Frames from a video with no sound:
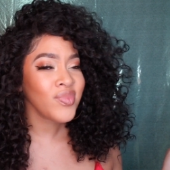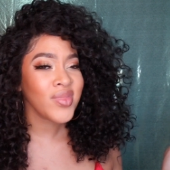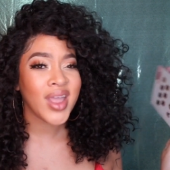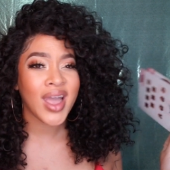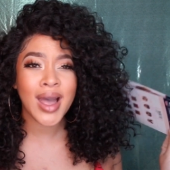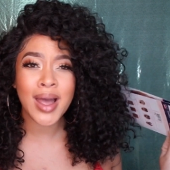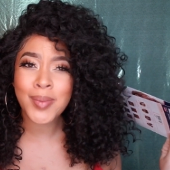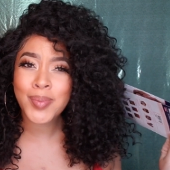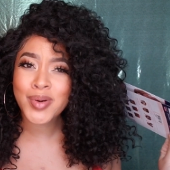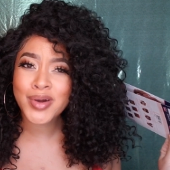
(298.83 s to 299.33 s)

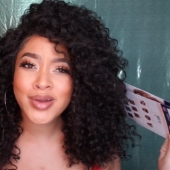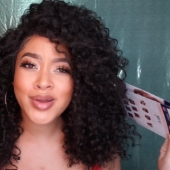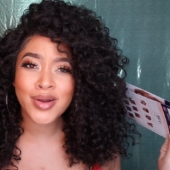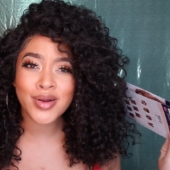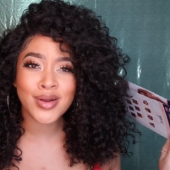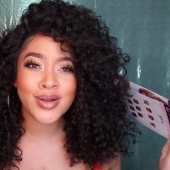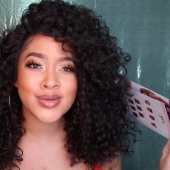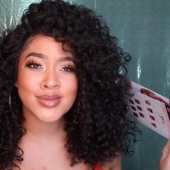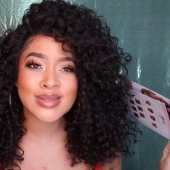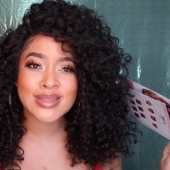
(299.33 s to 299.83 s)
I put
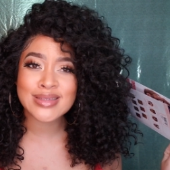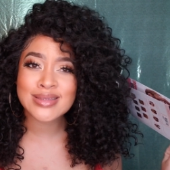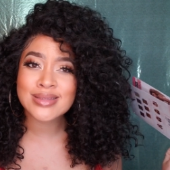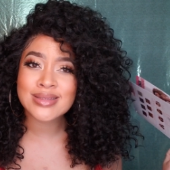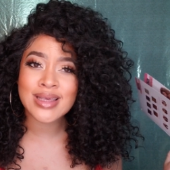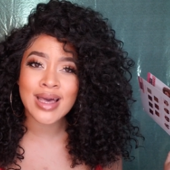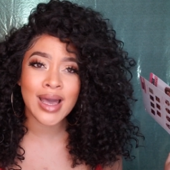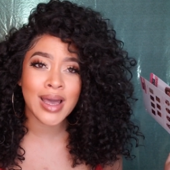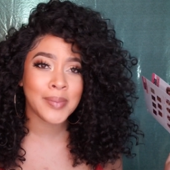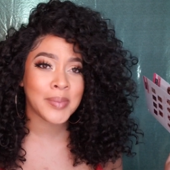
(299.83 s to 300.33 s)
her on this
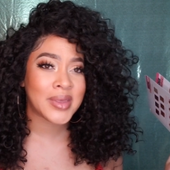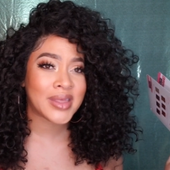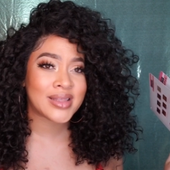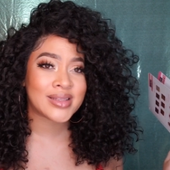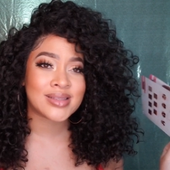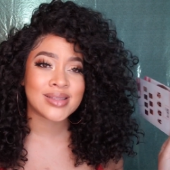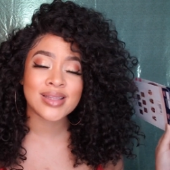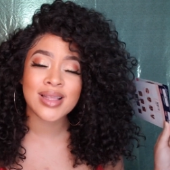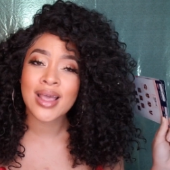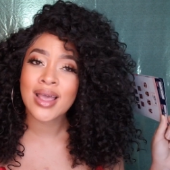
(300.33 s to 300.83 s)
time
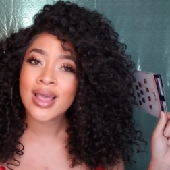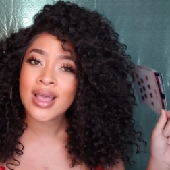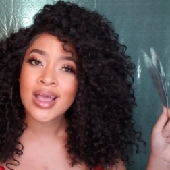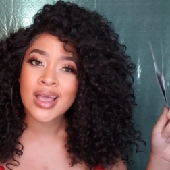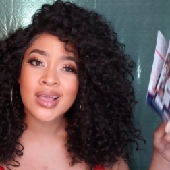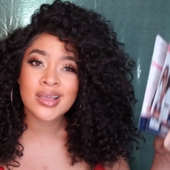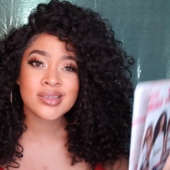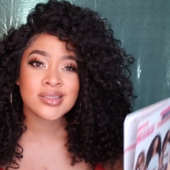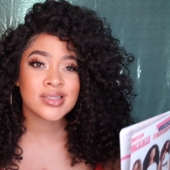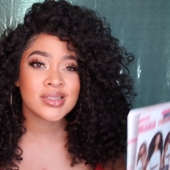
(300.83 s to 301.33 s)
and
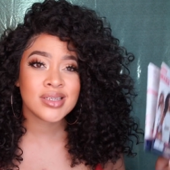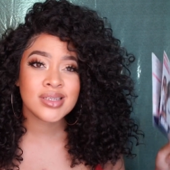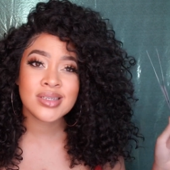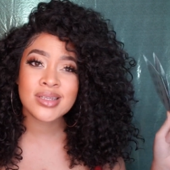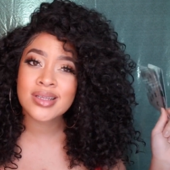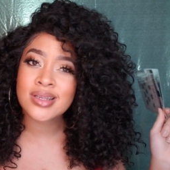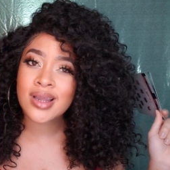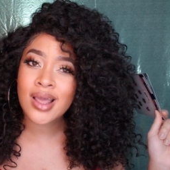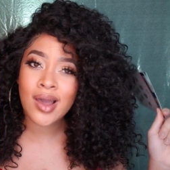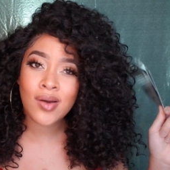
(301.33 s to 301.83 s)
she
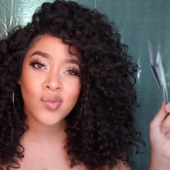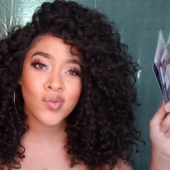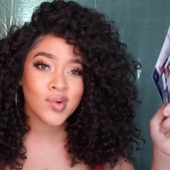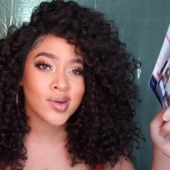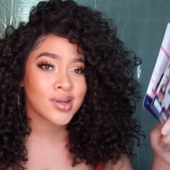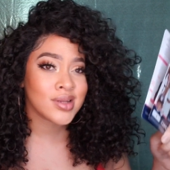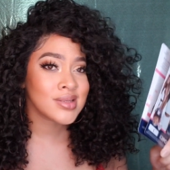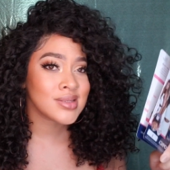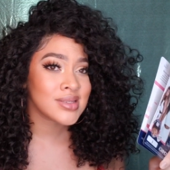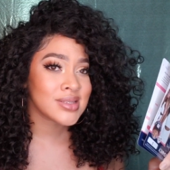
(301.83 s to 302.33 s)
did not
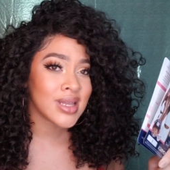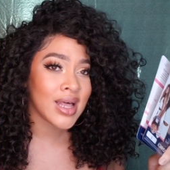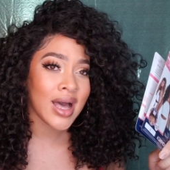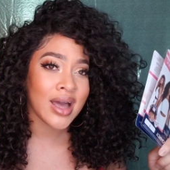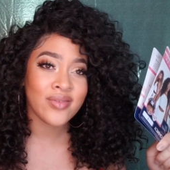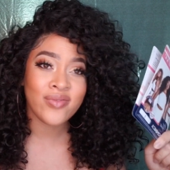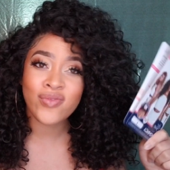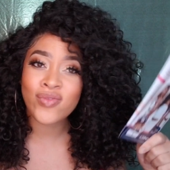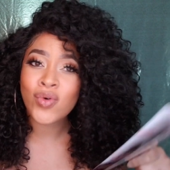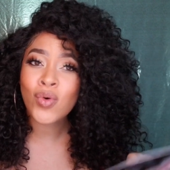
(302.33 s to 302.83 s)
want to
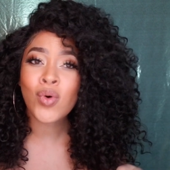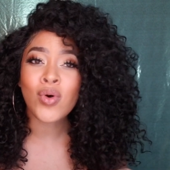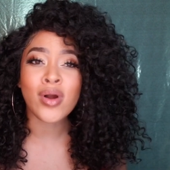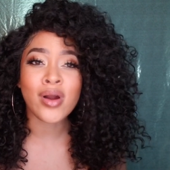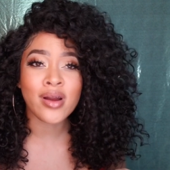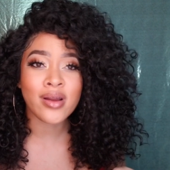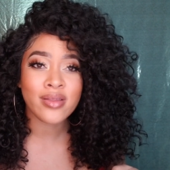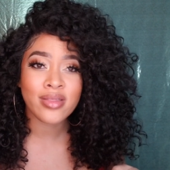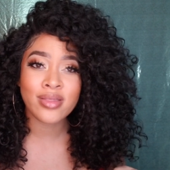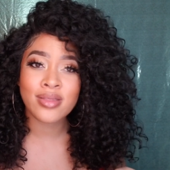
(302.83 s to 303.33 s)
slide
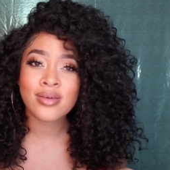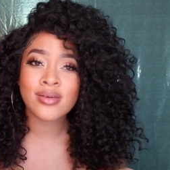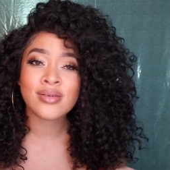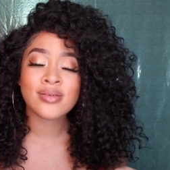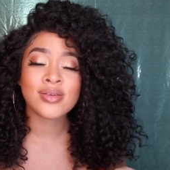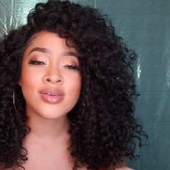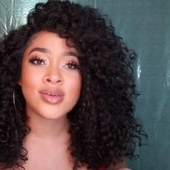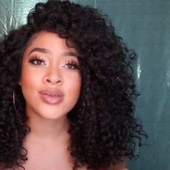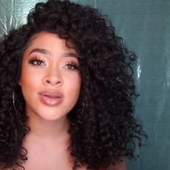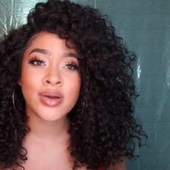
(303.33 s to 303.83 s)
forth.
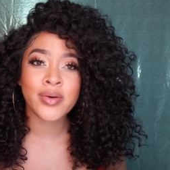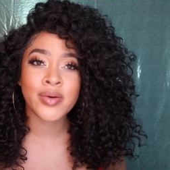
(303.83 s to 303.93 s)
You know